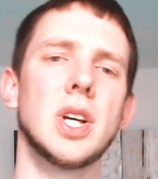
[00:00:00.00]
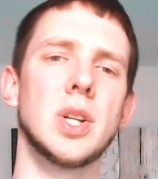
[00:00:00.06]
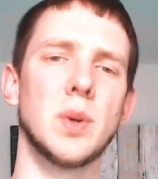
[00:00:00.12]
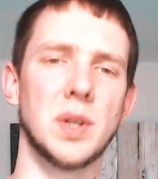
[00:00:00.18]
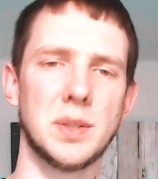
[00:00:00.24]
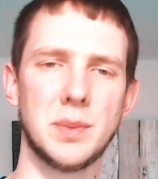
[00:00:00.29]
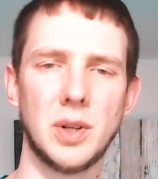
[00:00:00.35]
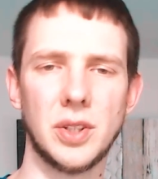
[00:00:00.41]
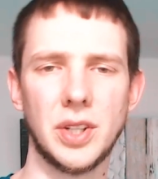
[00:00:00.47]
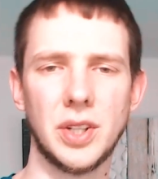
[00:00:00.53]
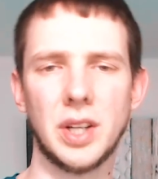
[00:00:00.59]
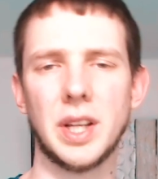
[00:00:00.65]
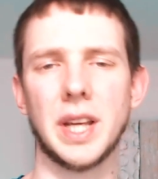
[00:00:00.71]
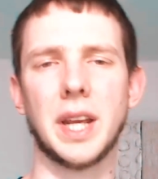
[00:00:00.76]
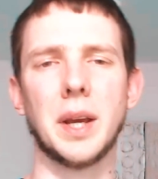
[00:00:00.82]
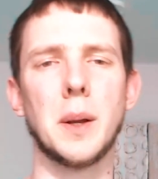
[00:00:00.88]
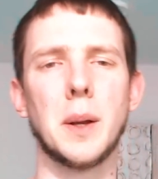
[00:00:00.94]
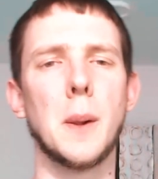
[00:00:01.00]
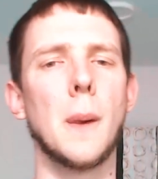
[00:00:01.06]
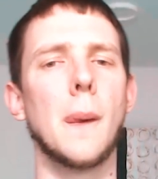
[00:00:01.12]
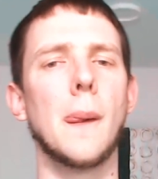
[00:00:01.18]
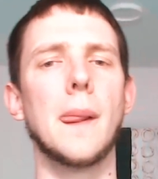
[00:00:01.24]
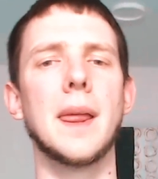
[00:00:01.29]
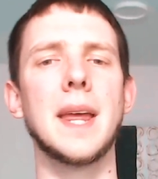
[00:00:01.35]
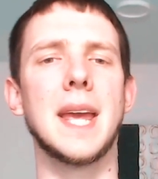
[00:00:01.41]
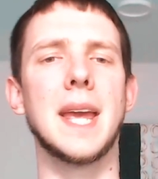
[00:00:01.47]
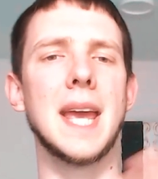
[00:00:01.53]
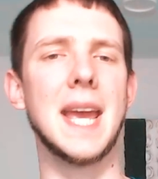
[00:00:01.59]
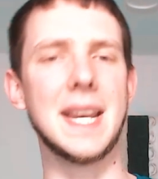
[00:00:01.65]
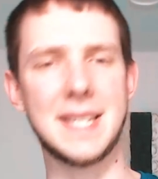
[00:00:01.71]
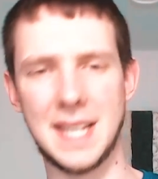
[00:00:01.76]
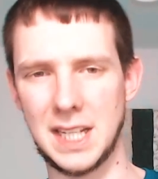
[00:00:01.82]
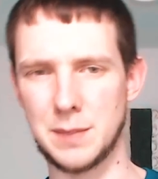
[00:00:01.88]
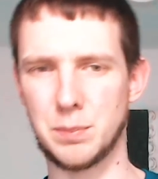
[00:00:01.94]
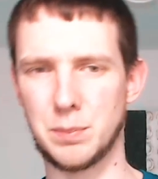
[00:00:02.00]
Do I small talk? Like, it takes